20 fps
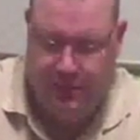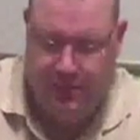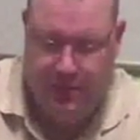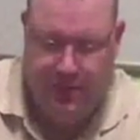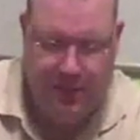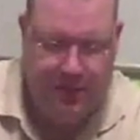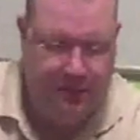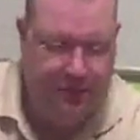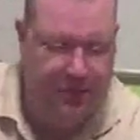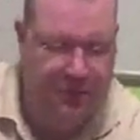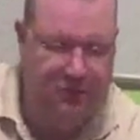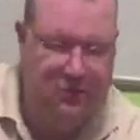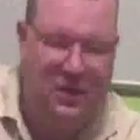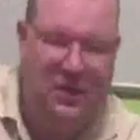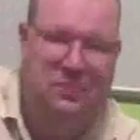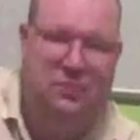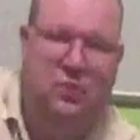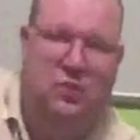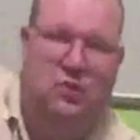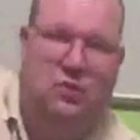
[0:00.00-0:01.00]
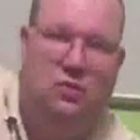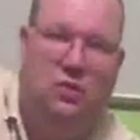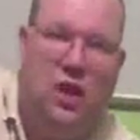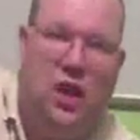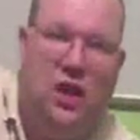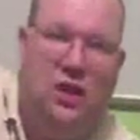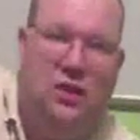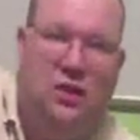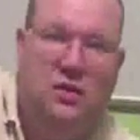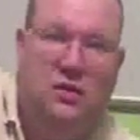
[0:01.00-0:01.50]
Because when I pour the
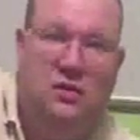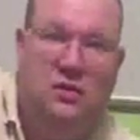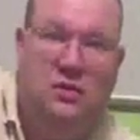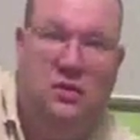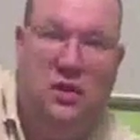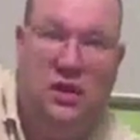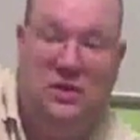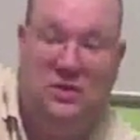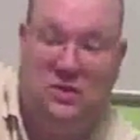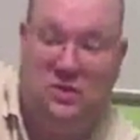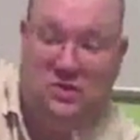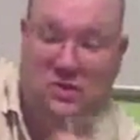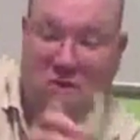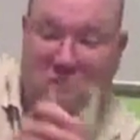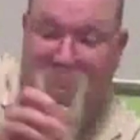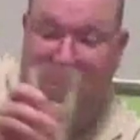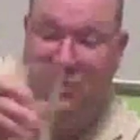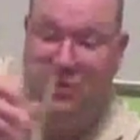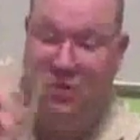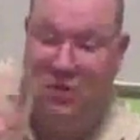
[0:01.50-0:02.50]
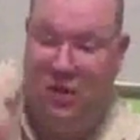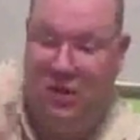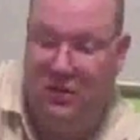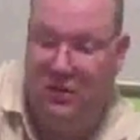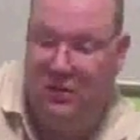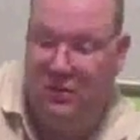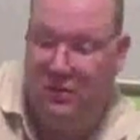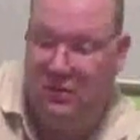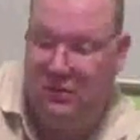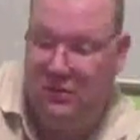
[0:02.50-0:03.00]
water, it's going to start pouring
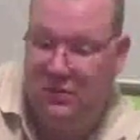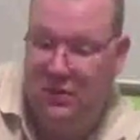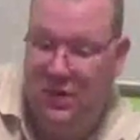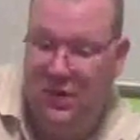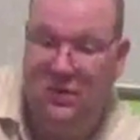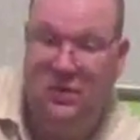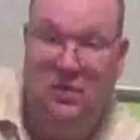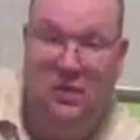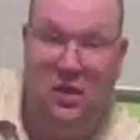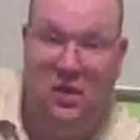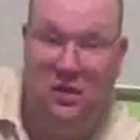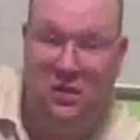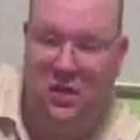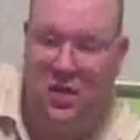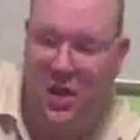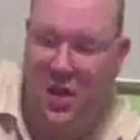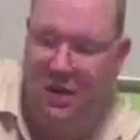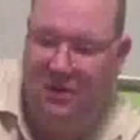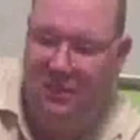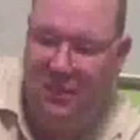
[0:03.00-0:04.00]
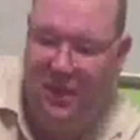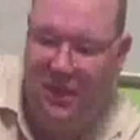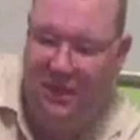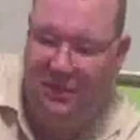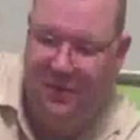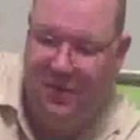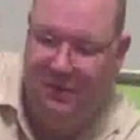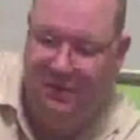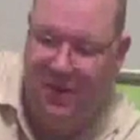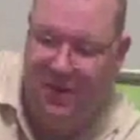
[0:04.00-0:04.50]
into the other cup and I'm not
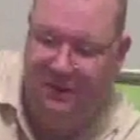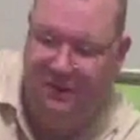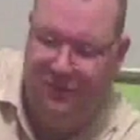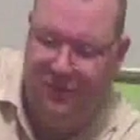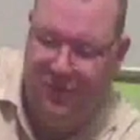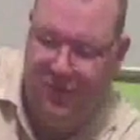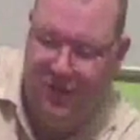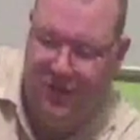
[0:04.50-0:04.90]
ready for it yet.